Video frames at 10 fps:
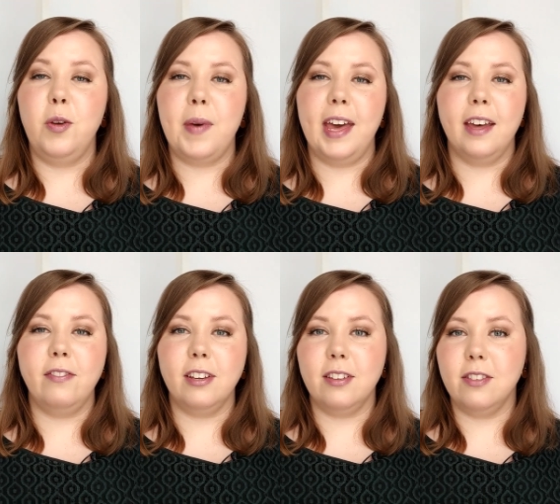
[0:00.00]
You may
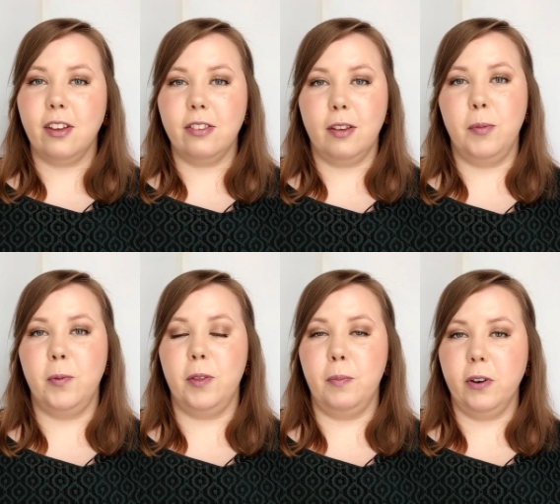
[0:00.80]
have to consult
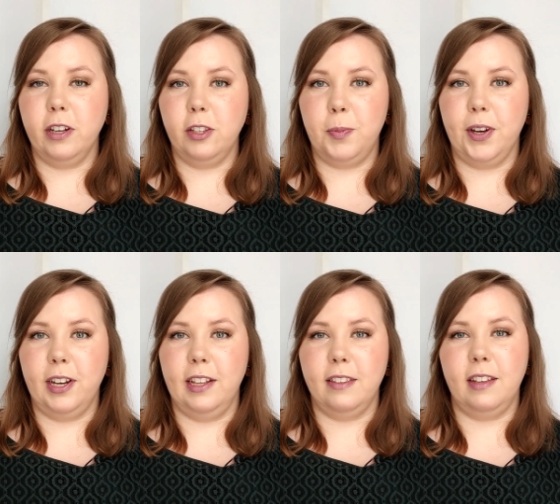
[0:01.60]
someone with more
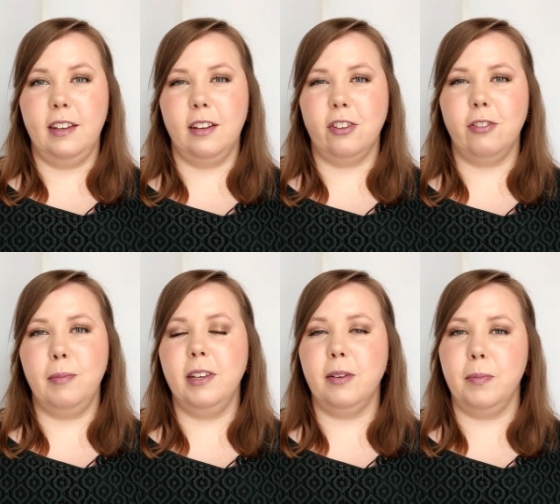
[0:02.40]
experience in
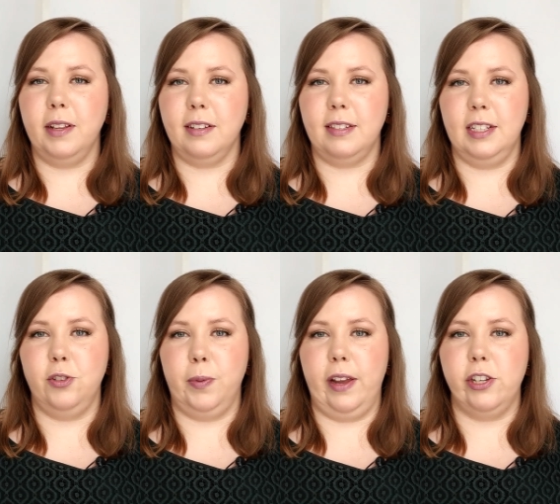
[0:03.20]
extremely complex
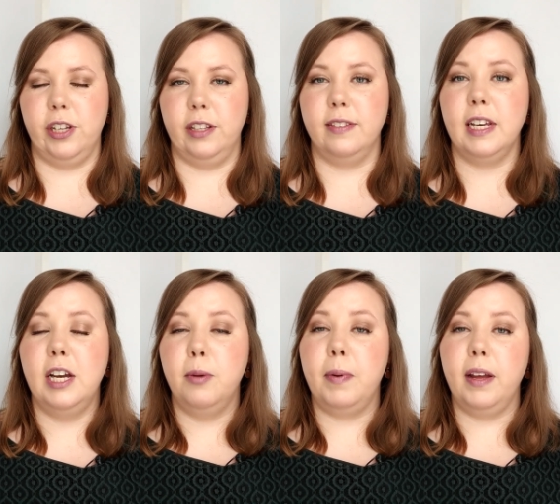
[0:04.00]
situations,
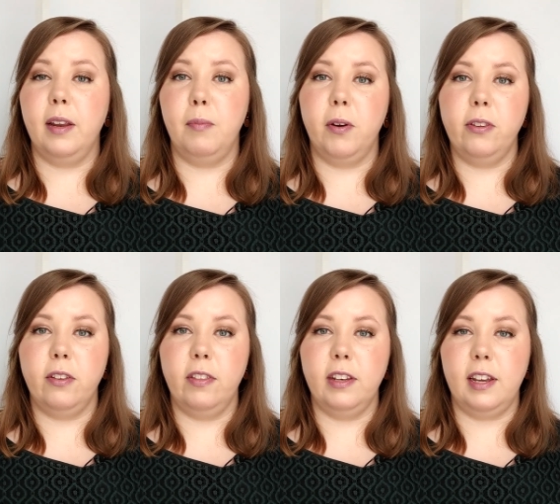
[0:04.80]
but
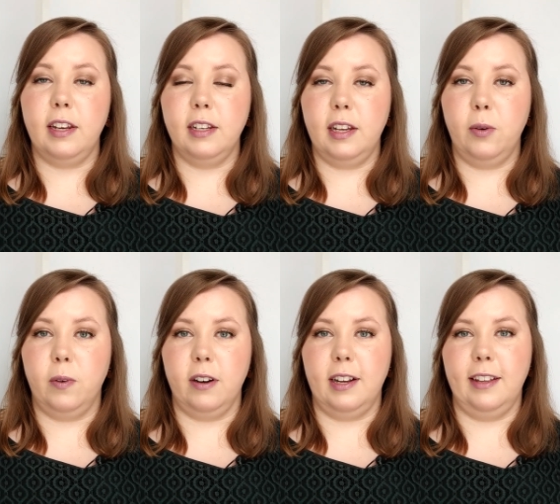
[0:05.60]
most of the day-to-day
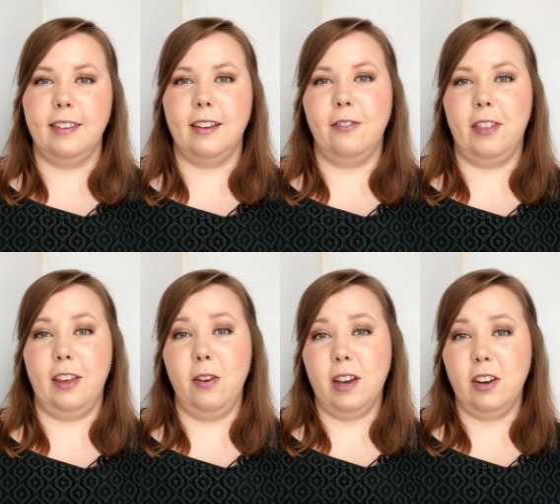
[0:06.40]
work is stuff
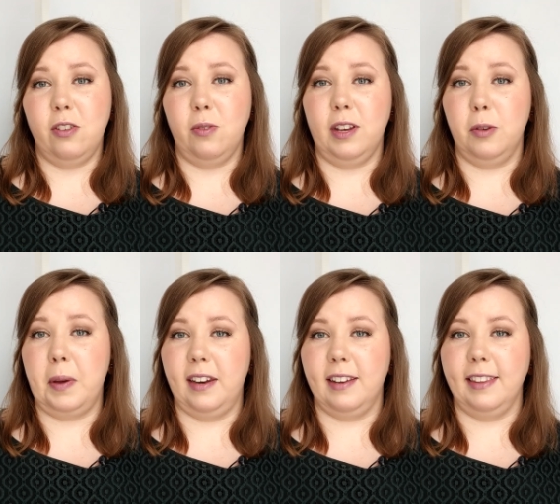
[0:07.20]
that you can do
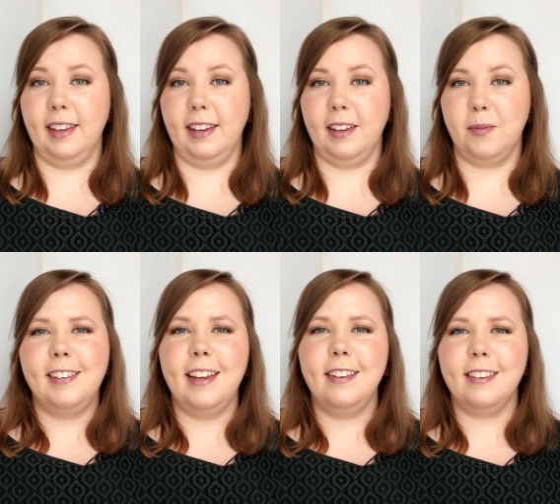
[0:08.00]
independently.
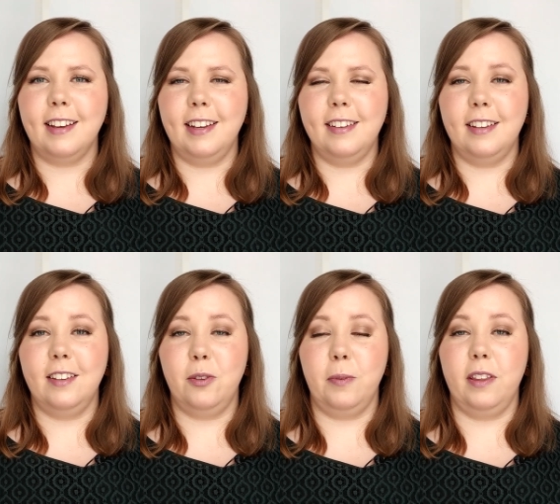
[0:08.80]
Data
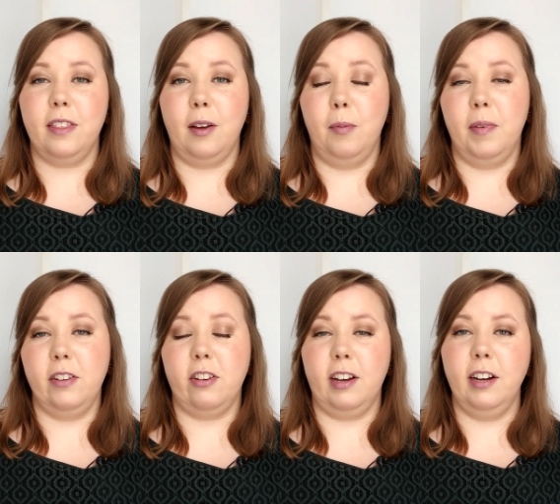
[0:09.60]
scientists with
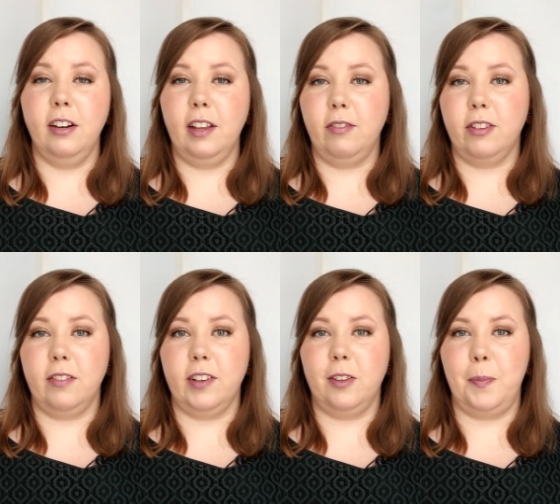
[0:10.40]
much higher levels
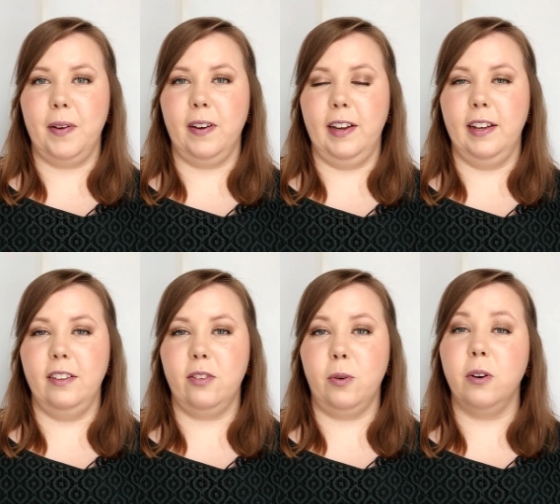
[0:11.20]
of
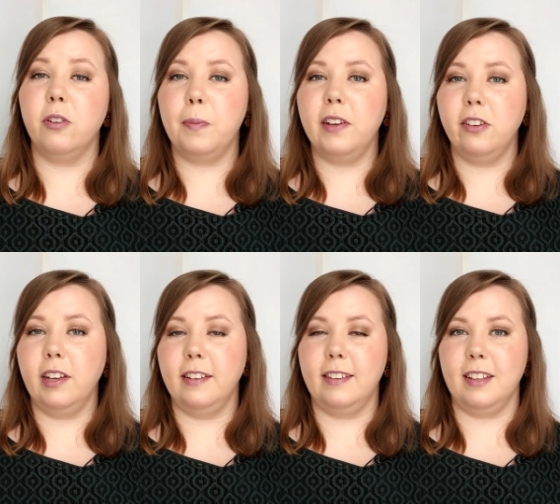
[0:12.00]
experience or
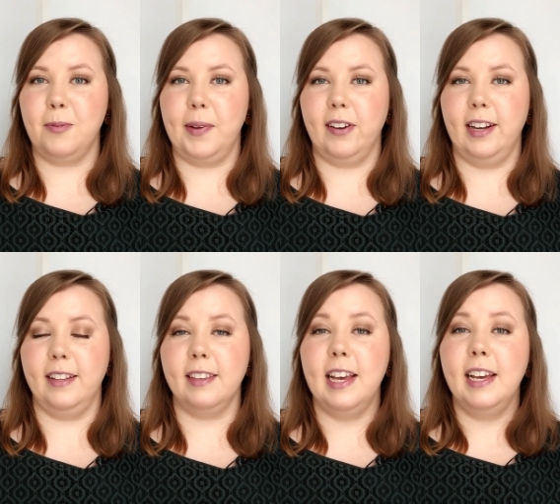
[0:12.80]
specialized
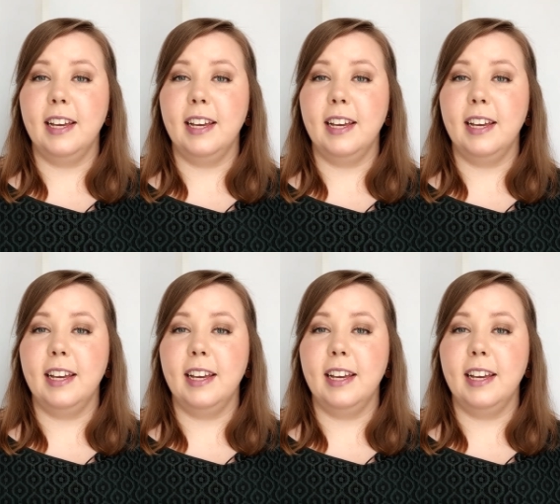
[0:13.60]
experience